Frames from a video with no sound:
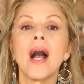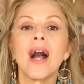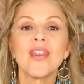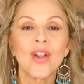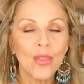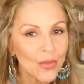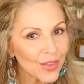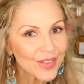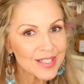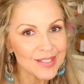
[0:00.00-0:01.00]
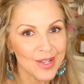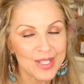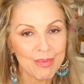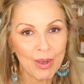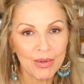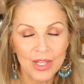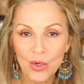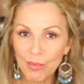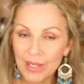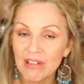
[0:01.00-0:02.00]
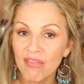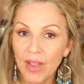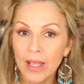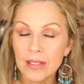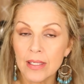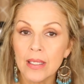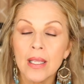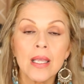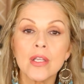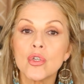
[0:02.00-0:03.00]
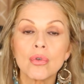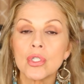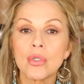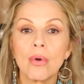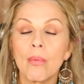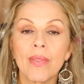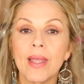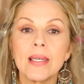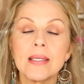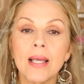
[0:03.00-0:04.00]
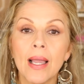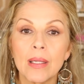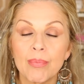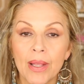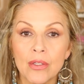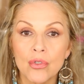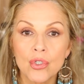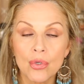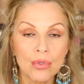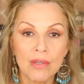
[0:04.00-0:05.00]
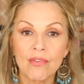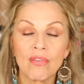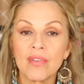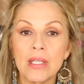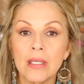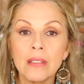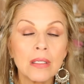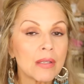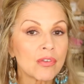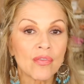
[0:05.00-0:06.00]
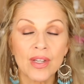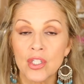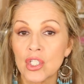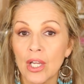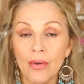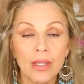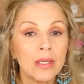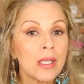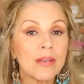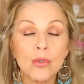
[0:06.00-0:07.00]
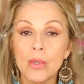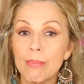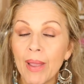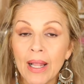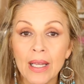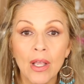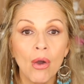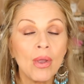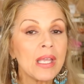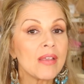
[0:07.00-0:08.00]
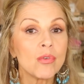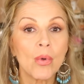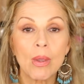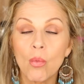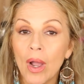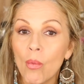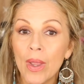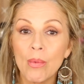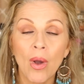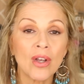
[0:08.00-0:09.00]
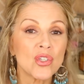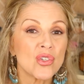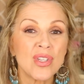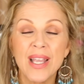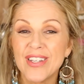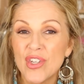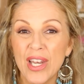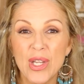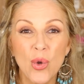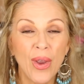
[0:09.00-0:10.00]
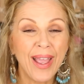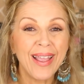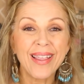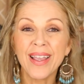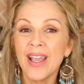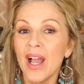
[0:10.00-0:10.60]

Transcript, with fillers: Another thing that's nice about intermittent fasting is you can do it with any diet plan you choose. If you're vegan, if you're vegetarian, if you eat paleo, if you eat Weight Watchers, Jenny Craig,